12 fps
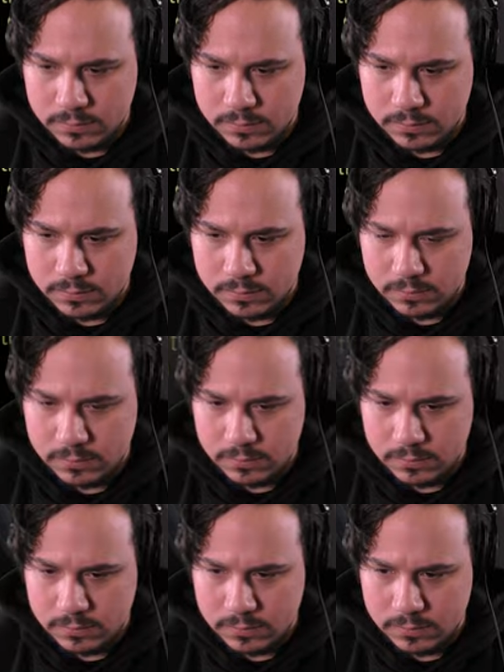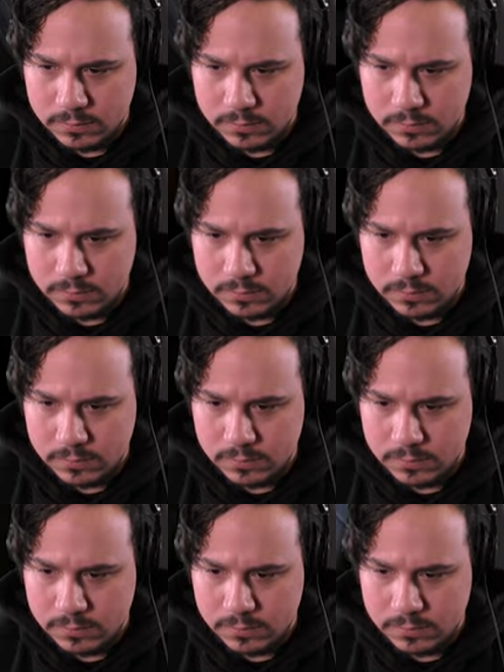
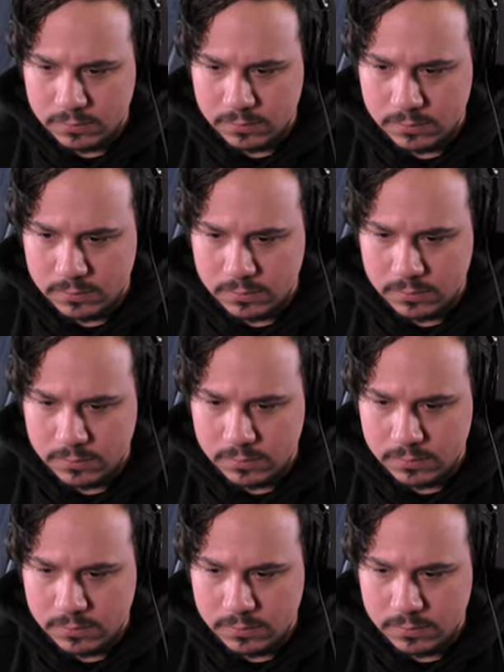Nobody speaks.